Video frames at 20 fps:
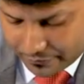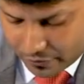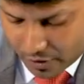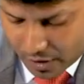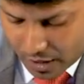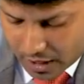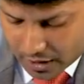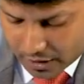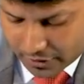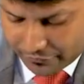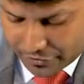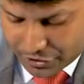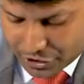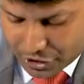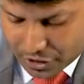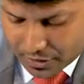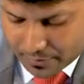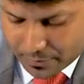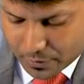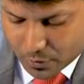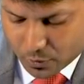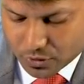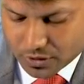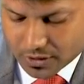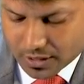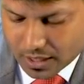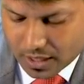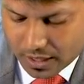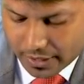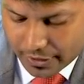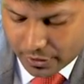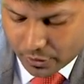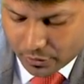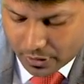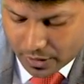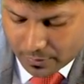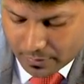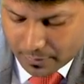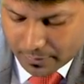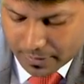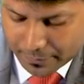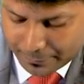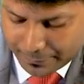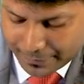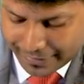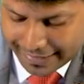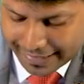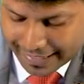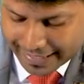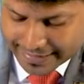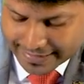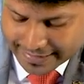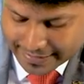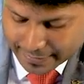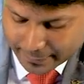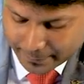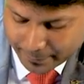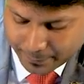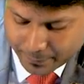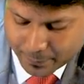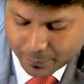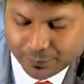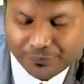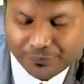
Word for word: for artificial brews, you remember PSM.